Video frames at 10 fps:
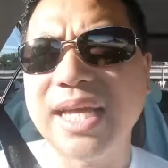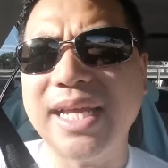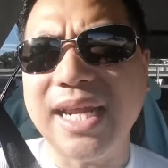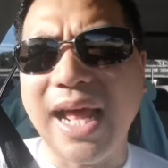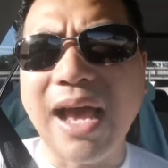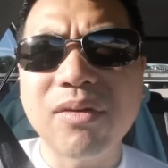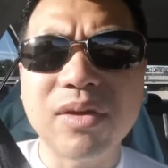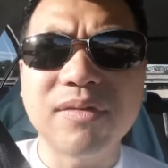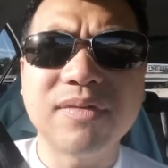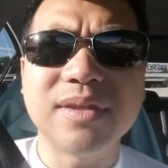take it out
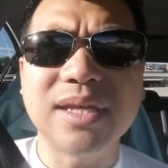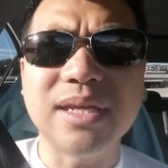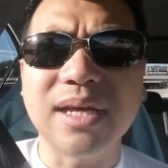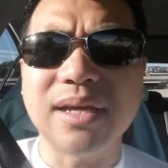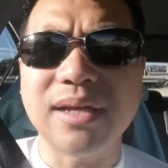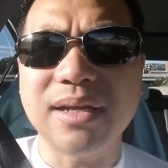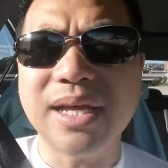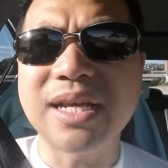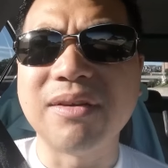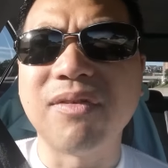of the
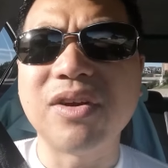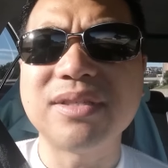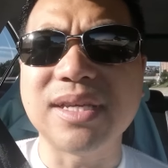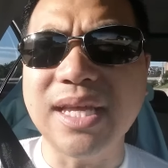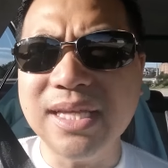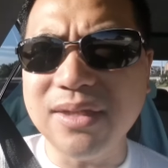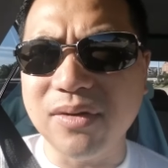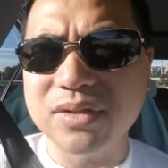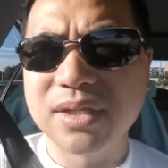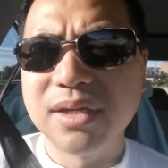and convert it to
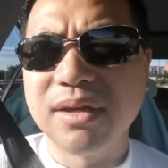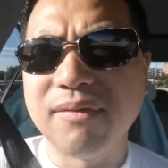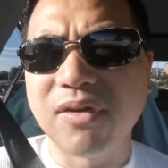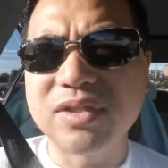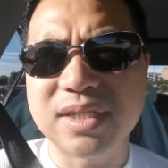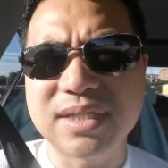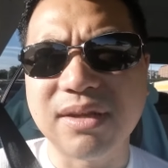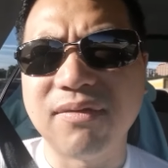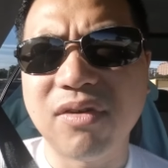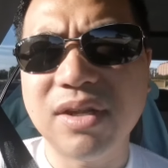Ethers versus
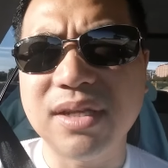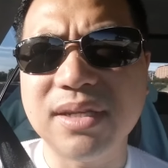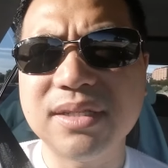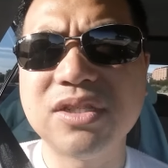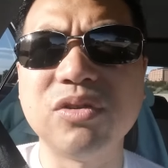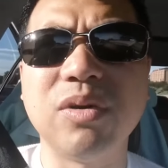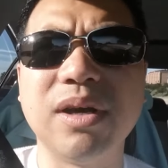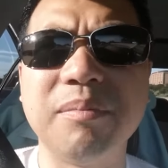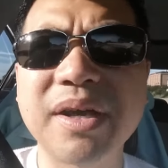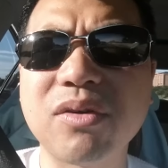convert it
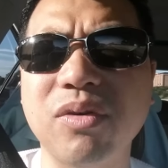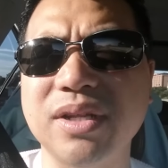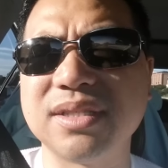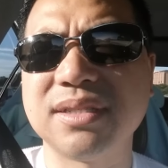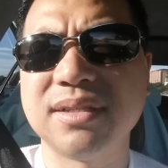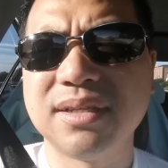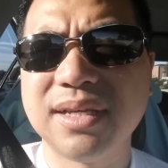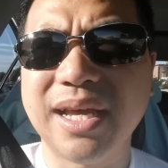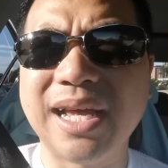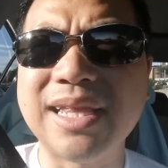to Bitcoins.
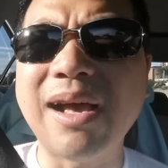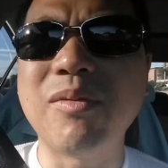And